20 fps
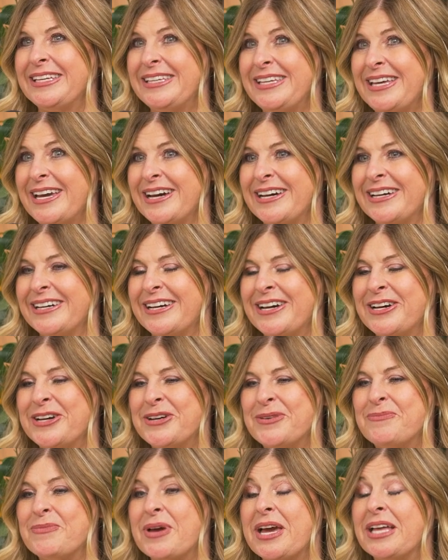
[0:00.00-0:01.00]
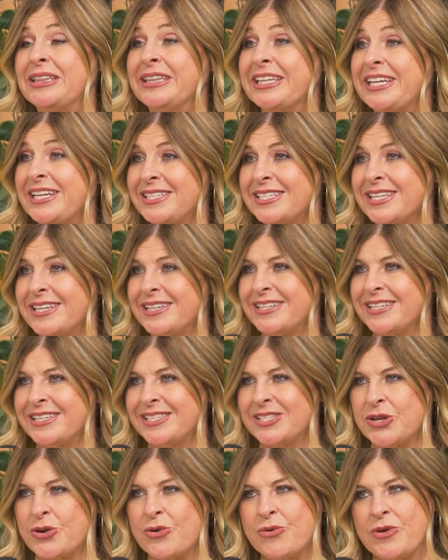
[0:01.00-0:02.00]
Yeah. Um, LinkedIn
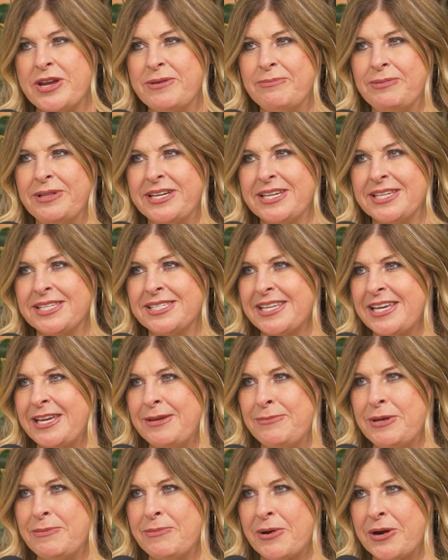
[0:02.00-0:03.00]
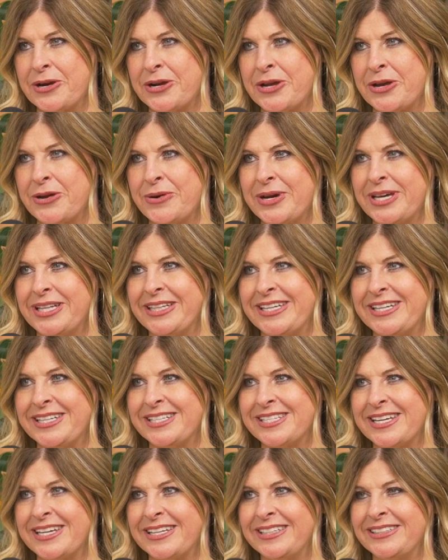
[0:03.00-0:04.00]
is a great place. Amy Bartko at
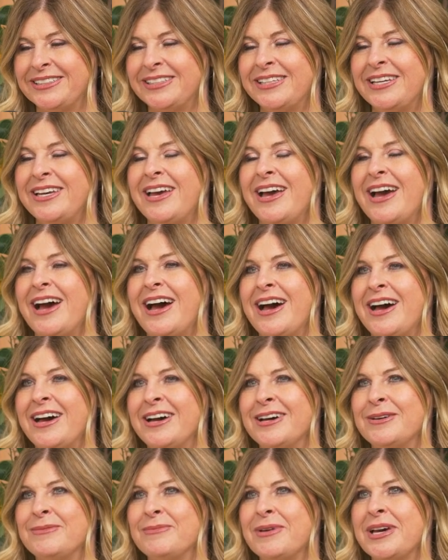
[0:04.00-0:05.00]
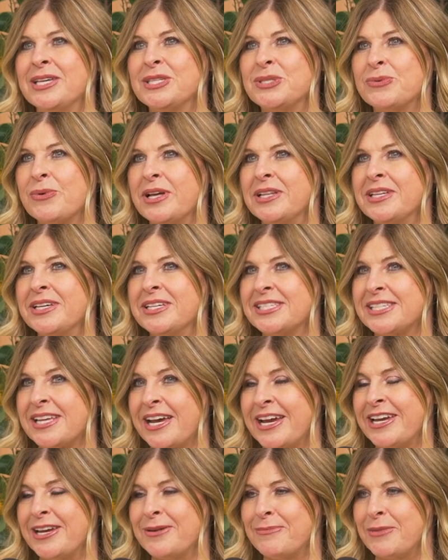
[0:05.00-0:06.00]
LinkedIn um, as well as
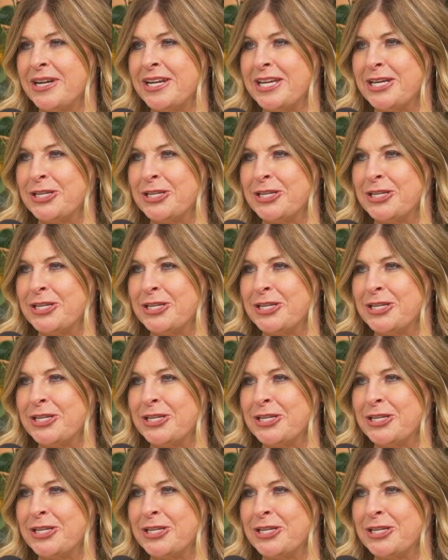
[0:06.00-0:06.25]
I am on